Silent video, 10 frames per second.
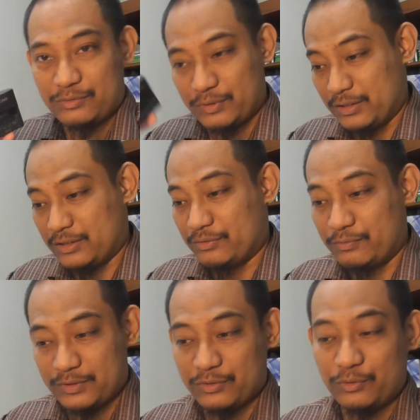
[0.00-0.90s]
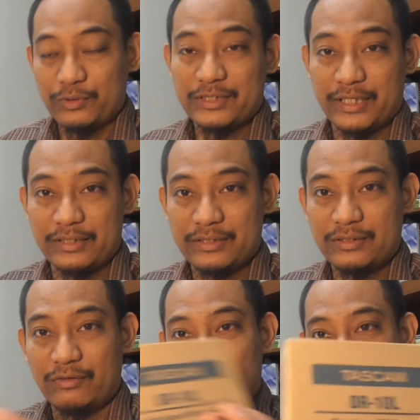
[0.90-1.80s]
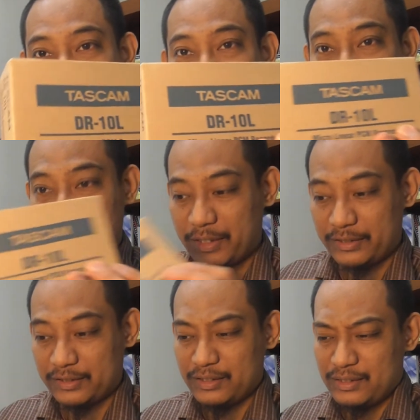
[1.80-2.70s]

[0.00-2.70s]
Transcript: together with the whole set, of course, with the mic